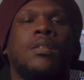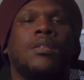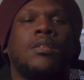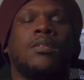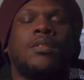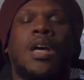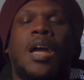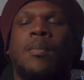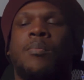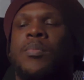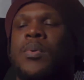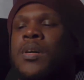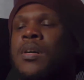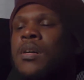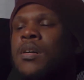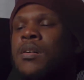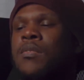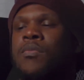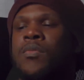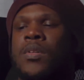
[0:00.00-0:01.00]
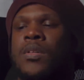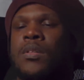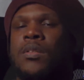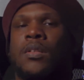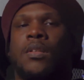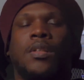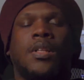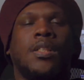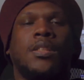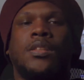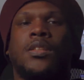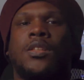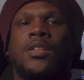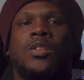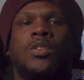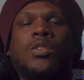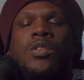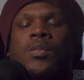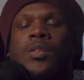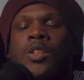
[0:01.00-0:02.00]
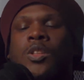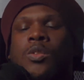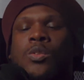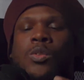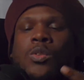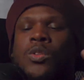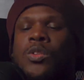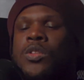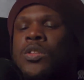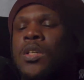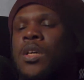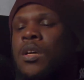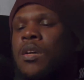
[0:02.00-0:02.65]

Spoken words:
type of lenses you should use